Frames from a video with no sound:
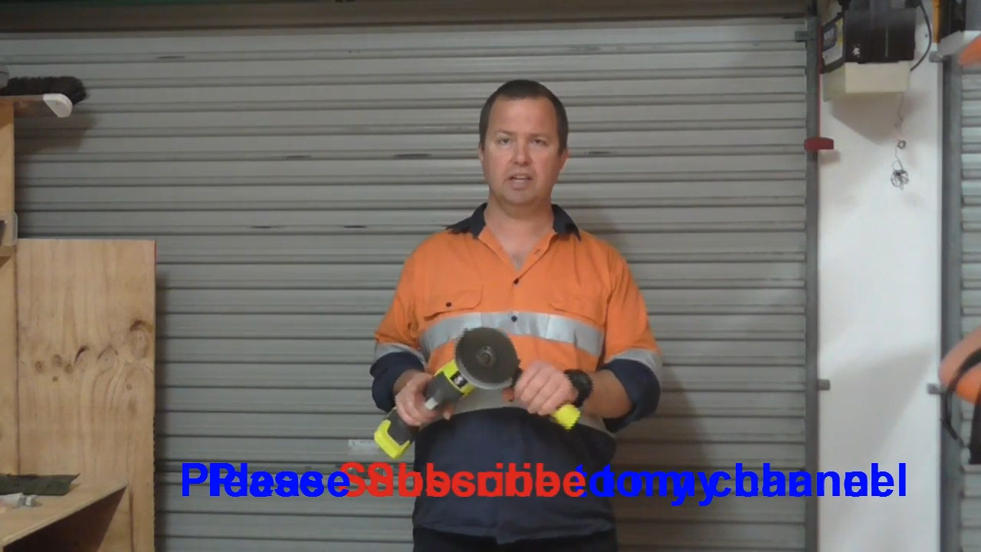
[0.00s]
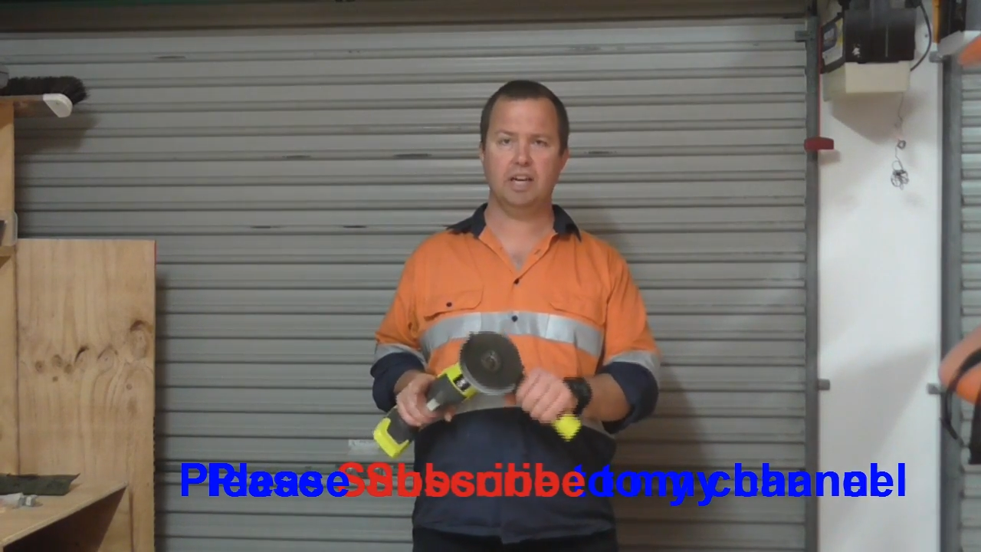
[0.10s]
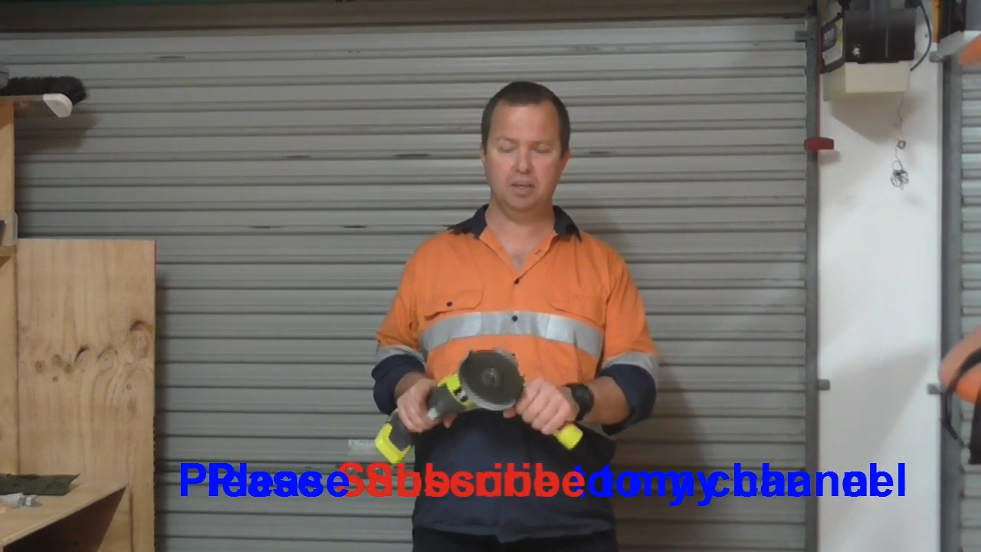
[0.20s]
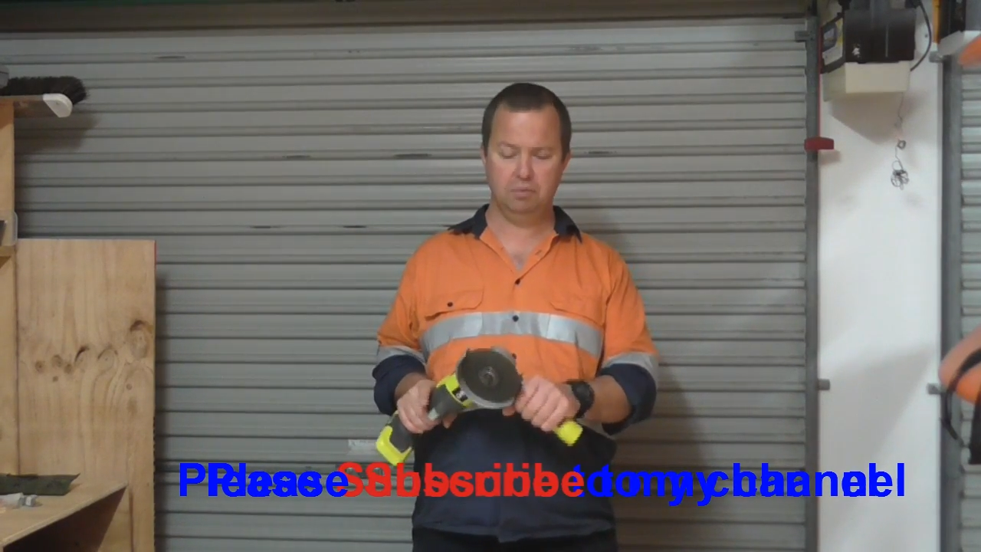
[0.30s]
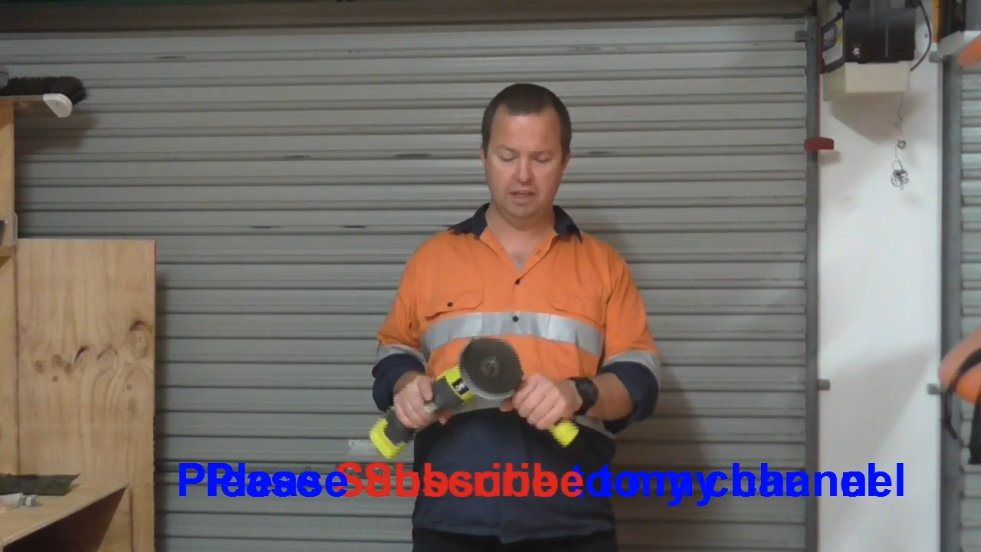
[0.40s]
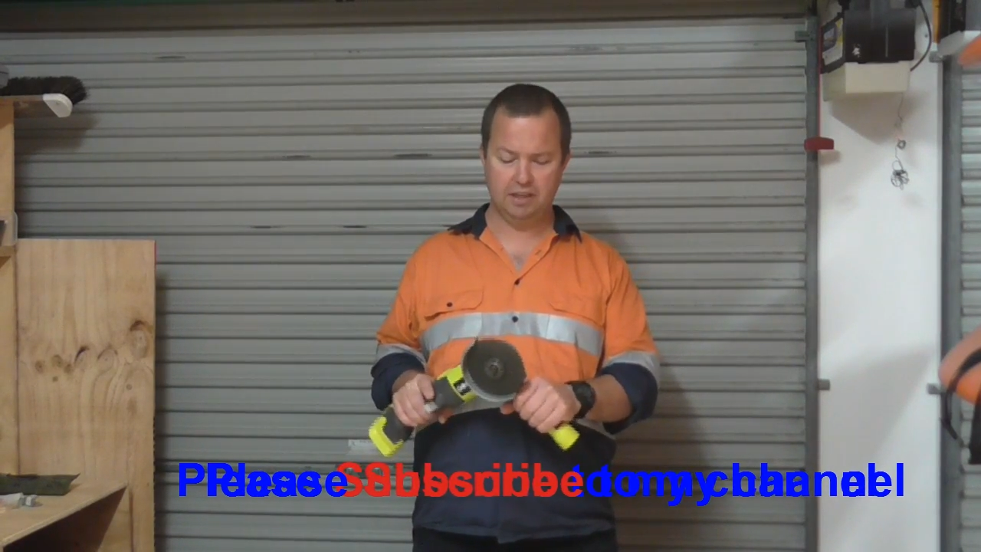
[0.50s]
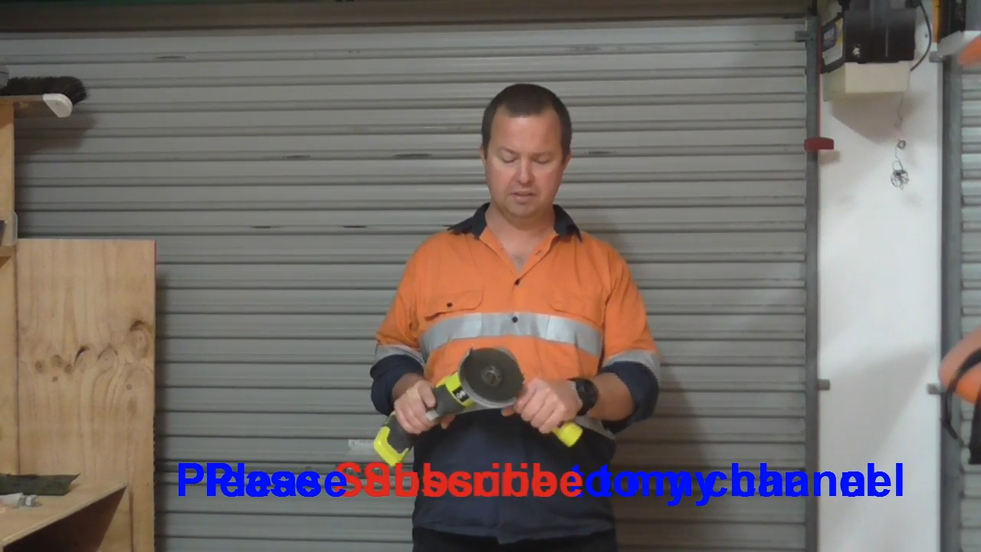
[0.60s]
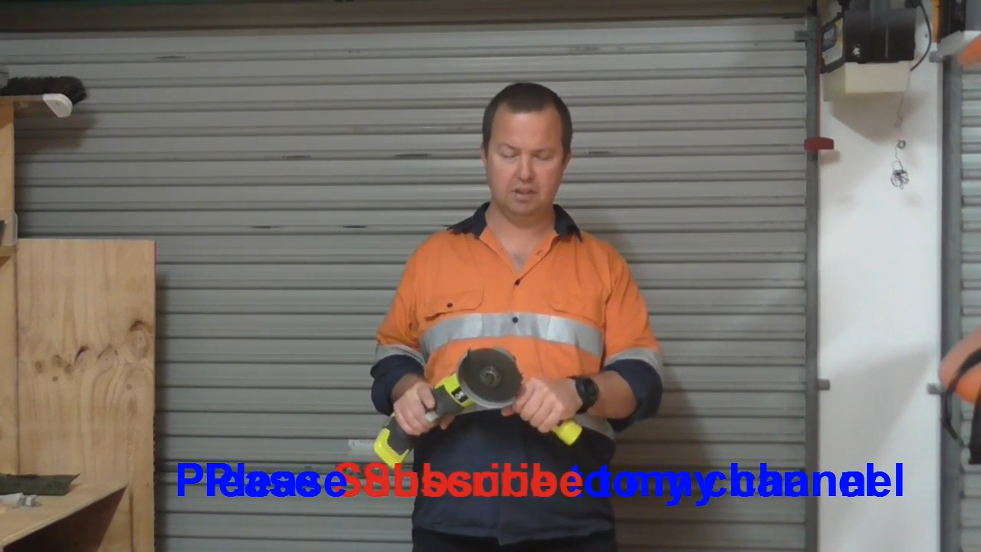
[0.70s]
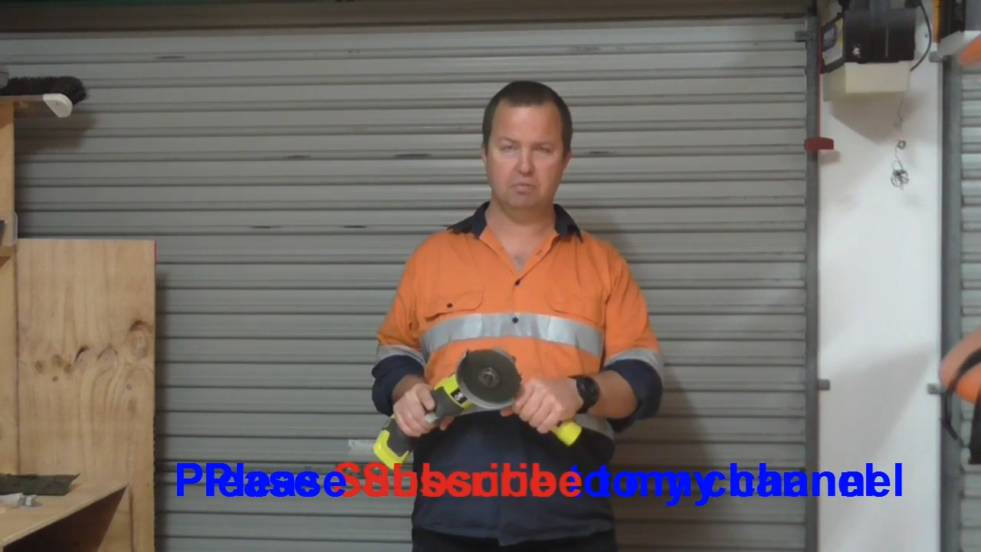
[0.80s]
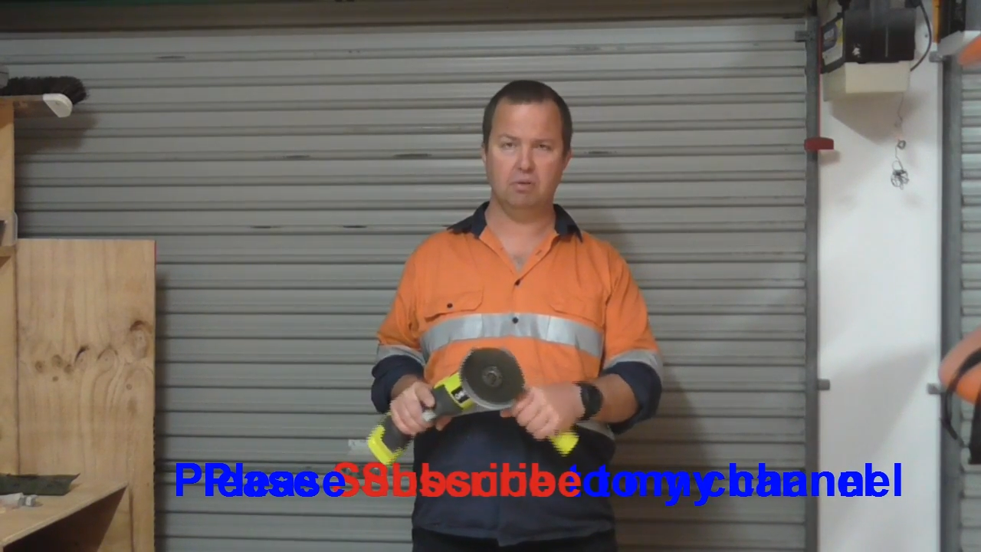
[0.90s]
again with that sort